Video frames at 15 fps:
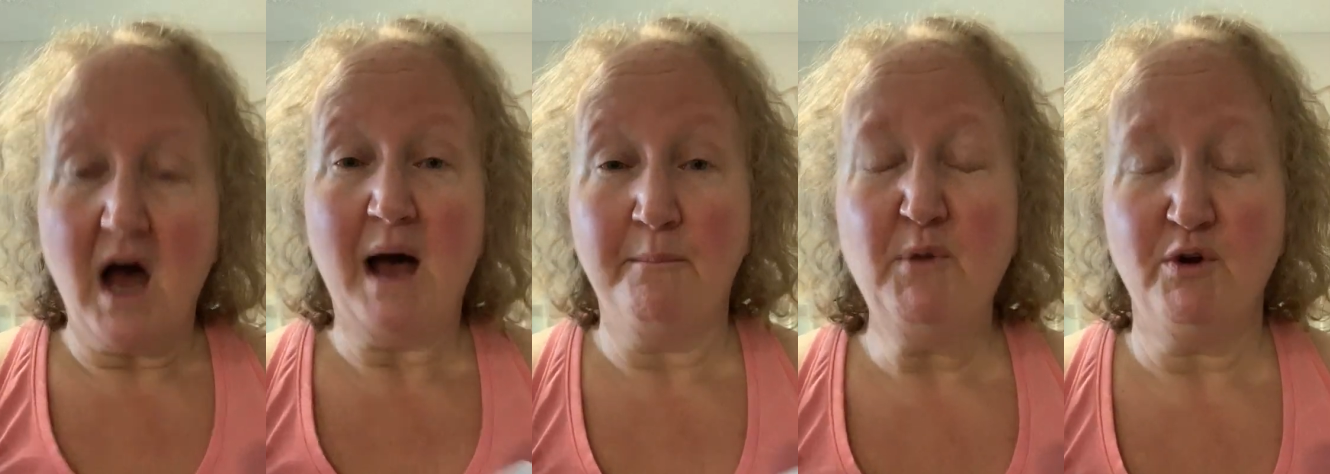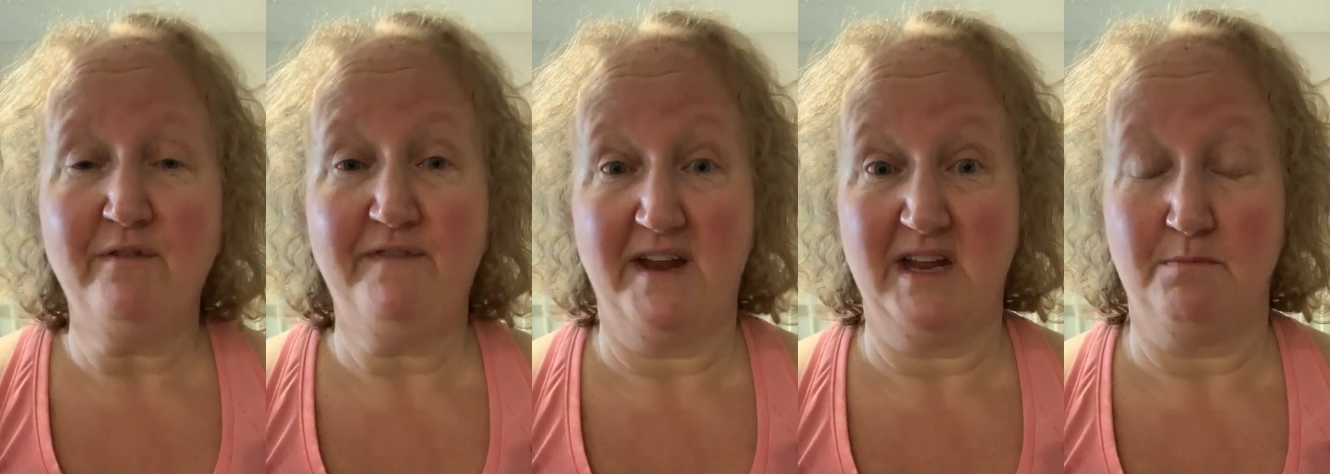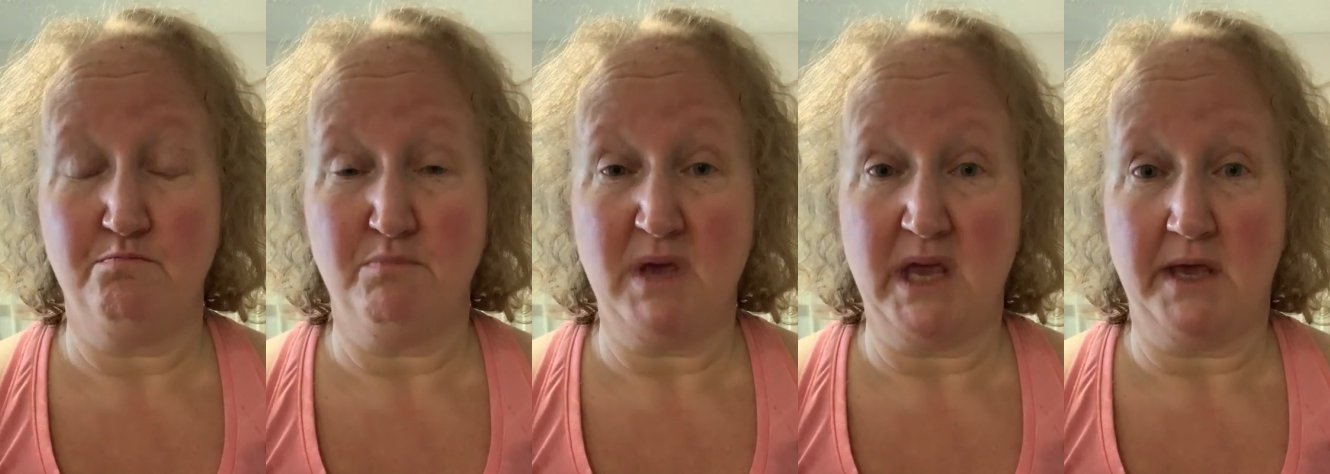I'm
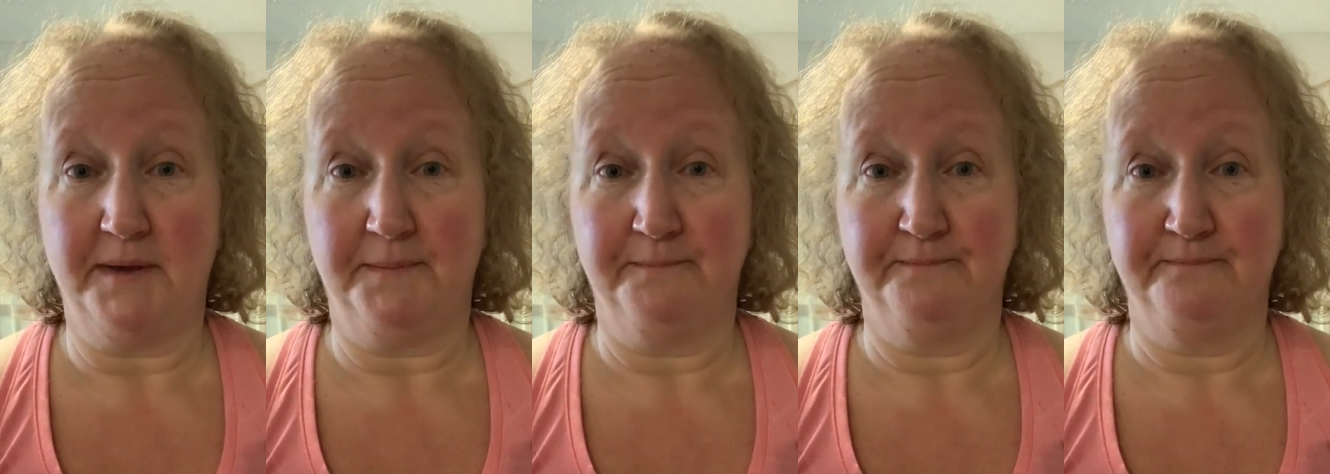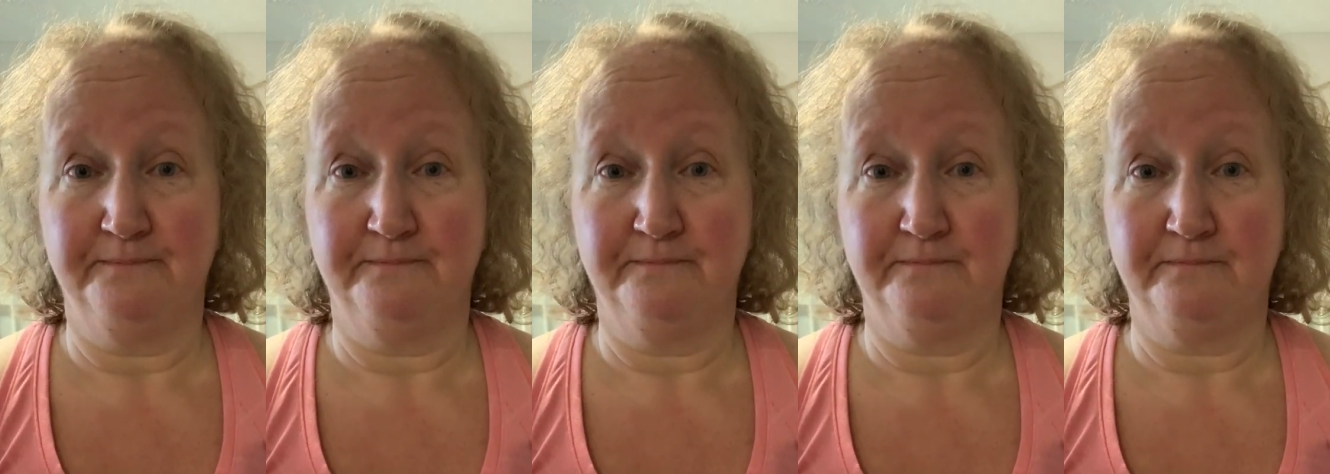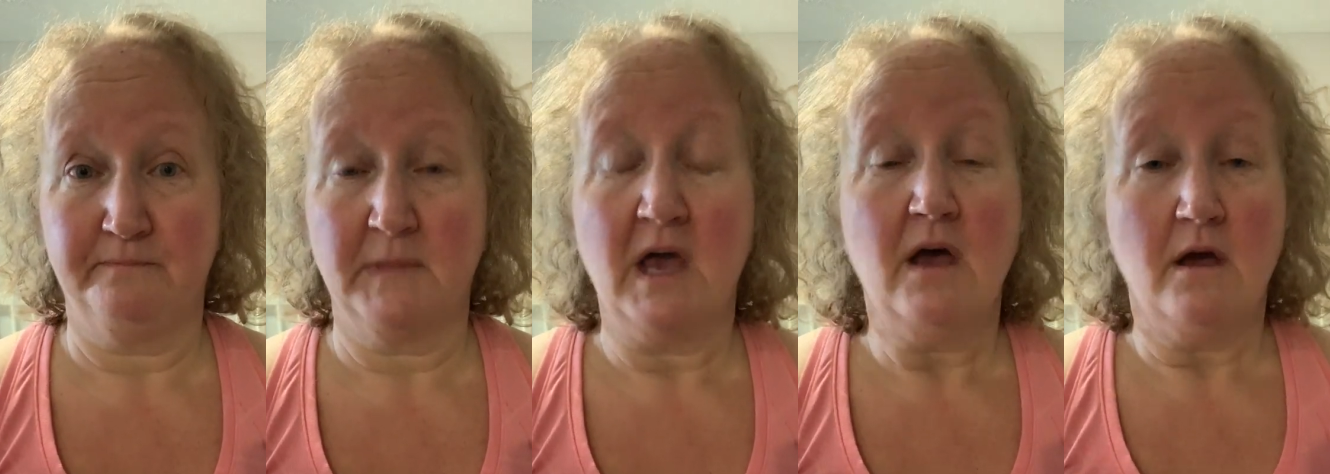motivating me.
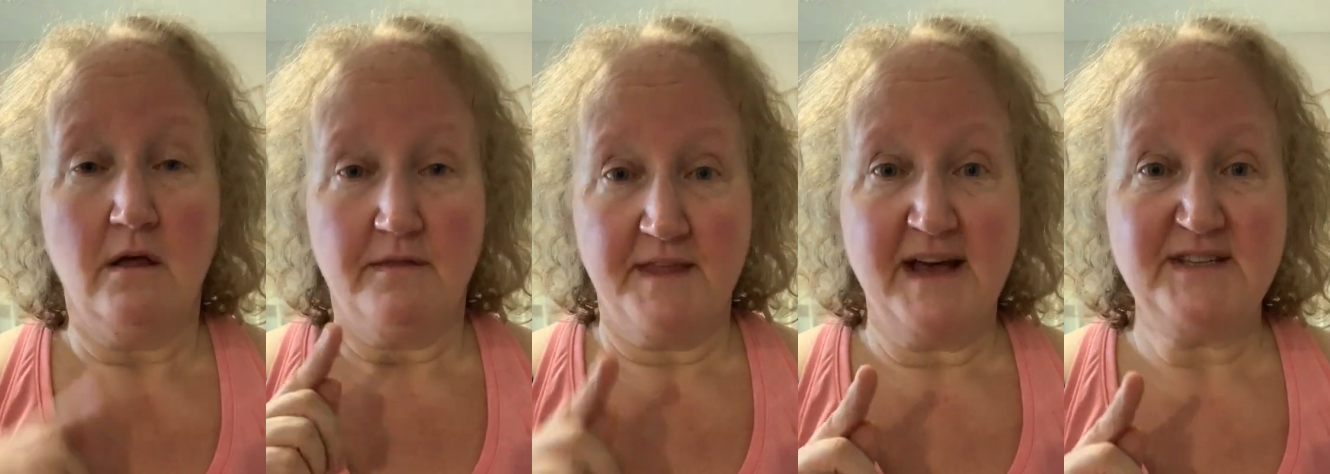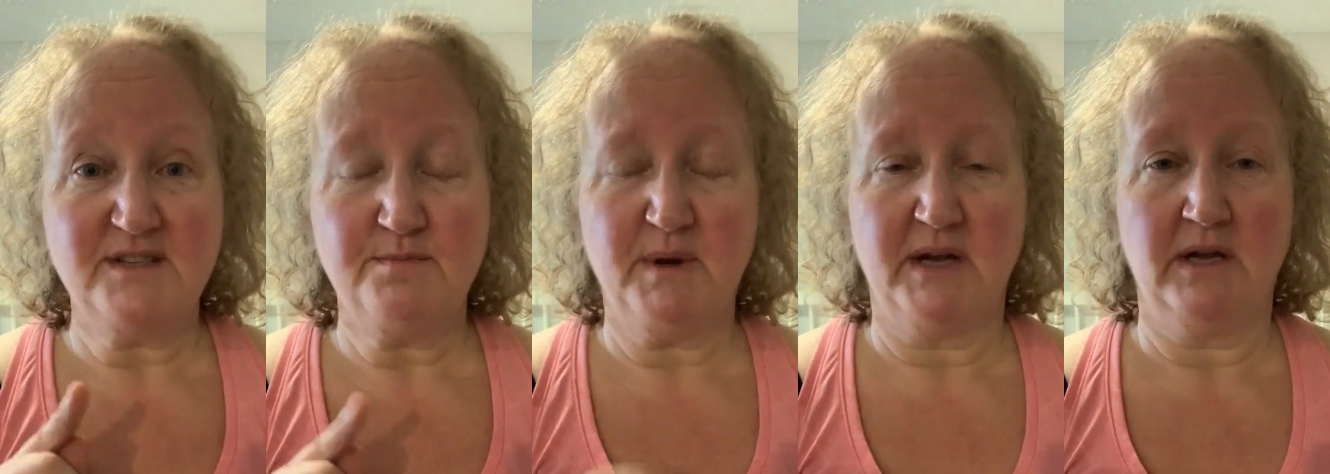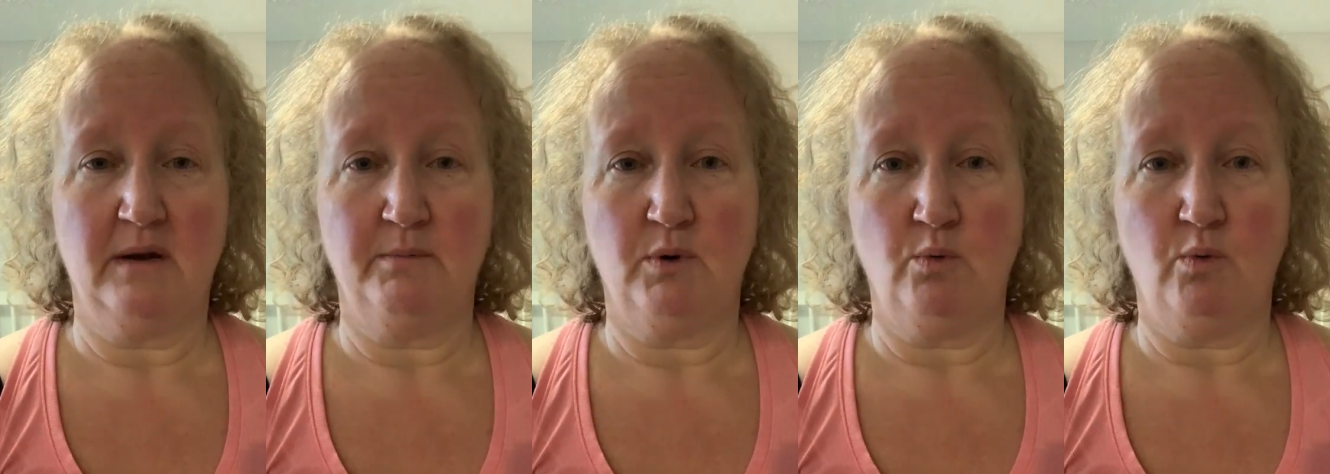That's my number